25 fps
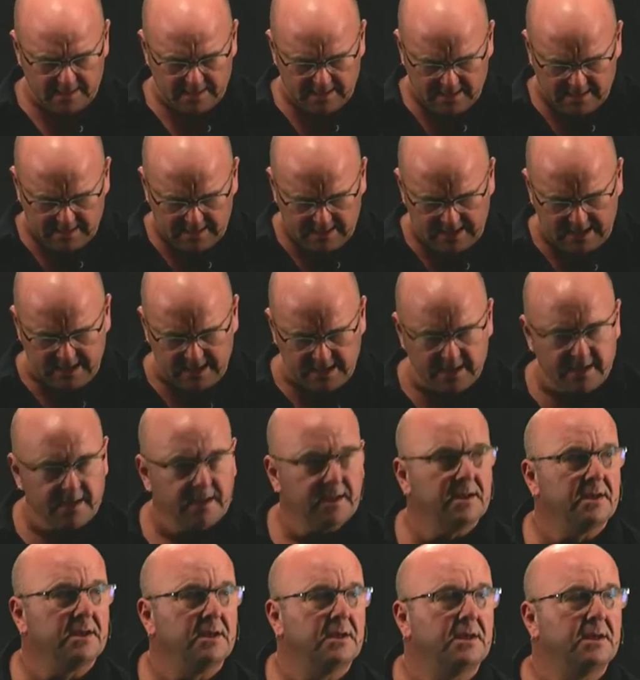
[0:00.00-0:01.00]
And
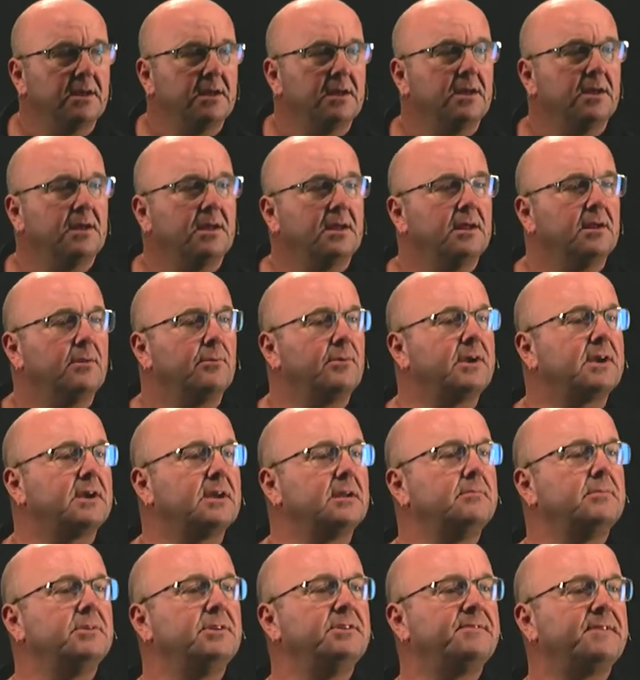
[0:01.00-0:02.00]
we can
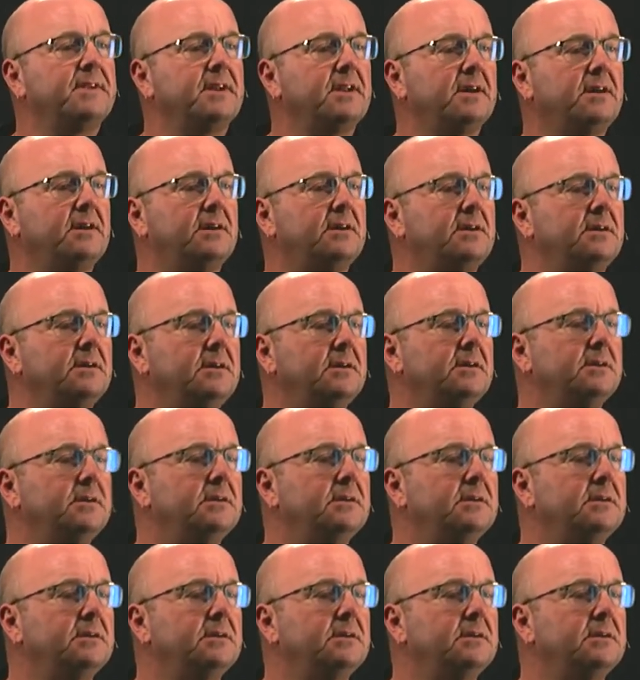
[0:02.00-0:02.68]
move along